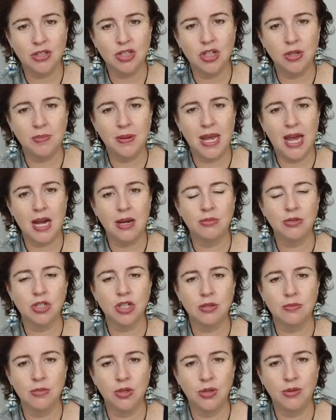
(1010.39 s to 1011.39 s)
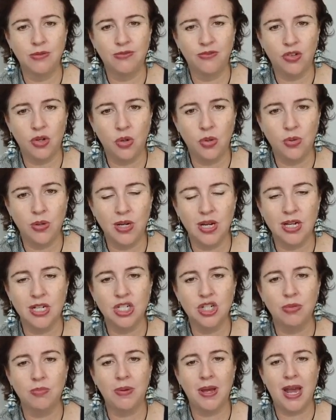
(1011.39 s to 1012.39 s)
to be able to move forward and
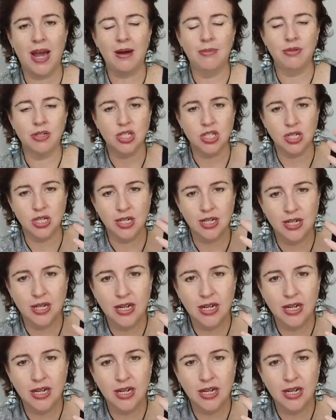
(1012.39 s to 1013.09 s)
to be able to